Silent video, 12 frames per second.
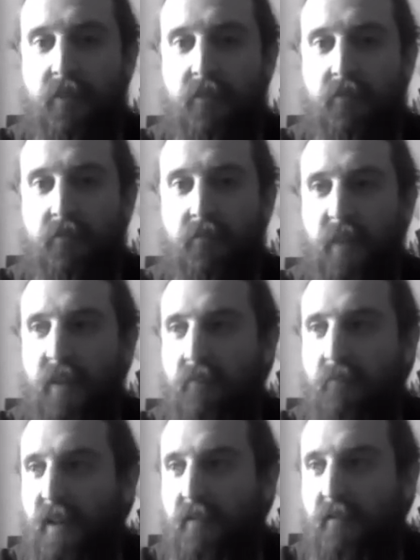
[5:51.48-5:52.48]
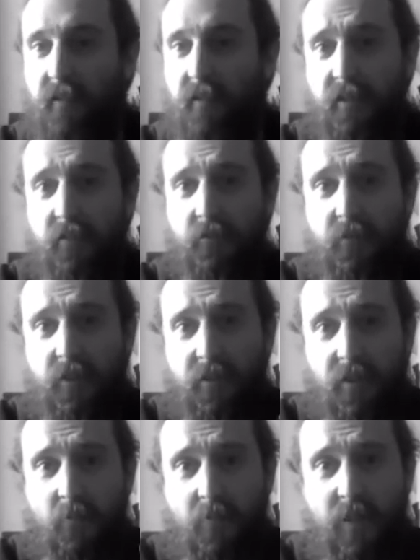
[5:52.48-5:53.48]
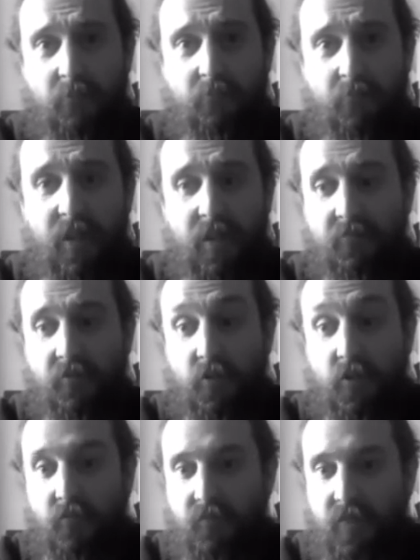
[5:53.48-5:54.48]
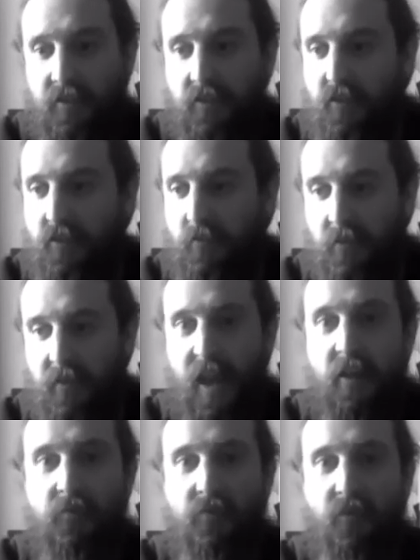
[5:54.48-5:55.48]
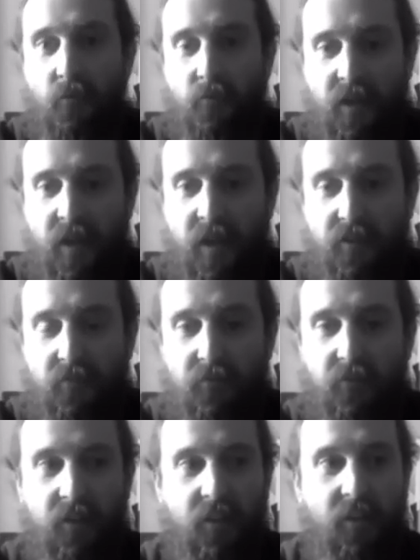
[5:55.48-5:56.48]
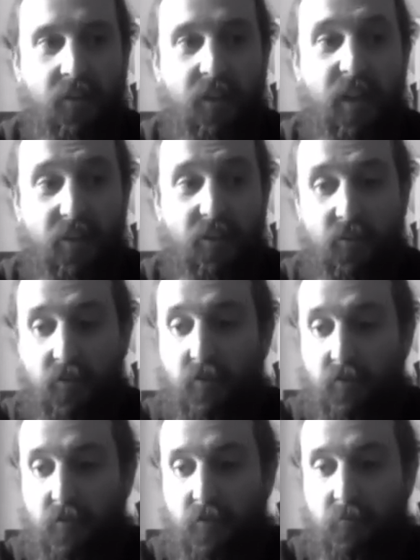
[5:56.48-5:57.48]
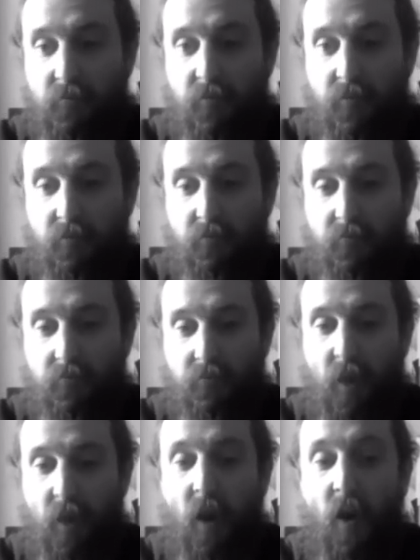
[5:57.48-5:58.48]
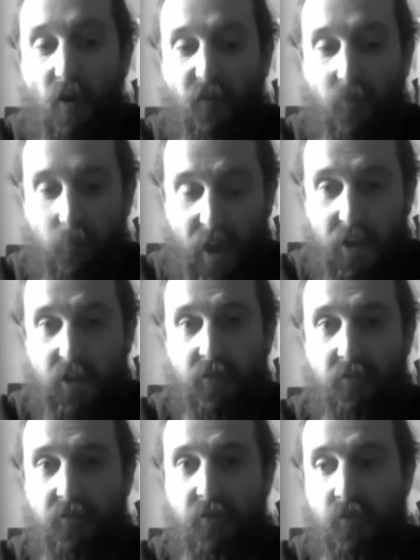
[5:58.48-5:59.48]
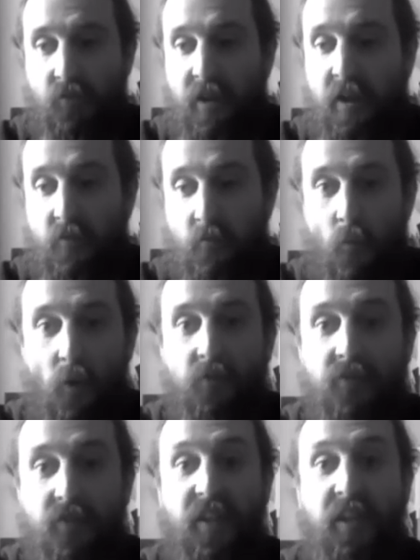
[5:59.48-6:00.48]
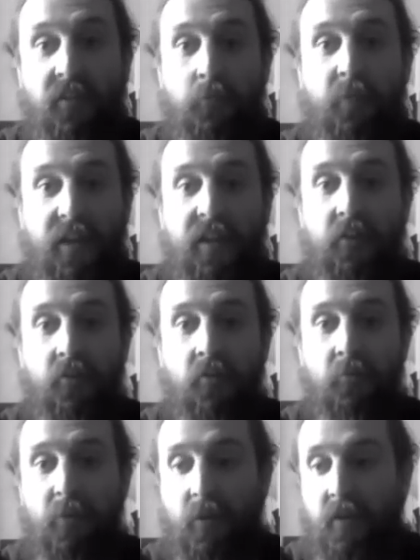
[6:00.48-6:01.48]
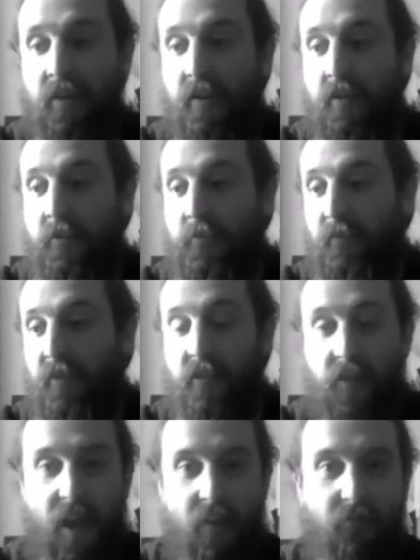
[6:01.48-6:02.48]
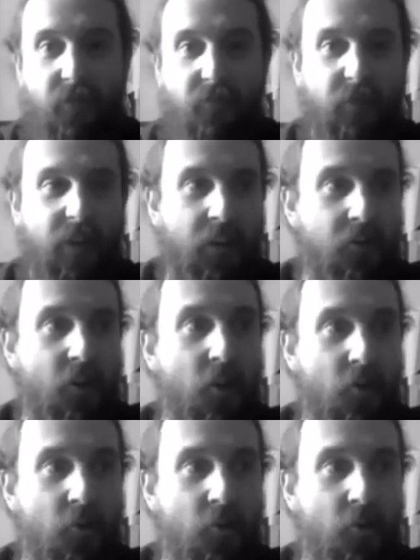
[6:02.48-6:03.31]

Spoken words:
being like your words, like being good on the instrument came from, was out of it, half the passion for it and wanting to pick it up. And everything I knew, it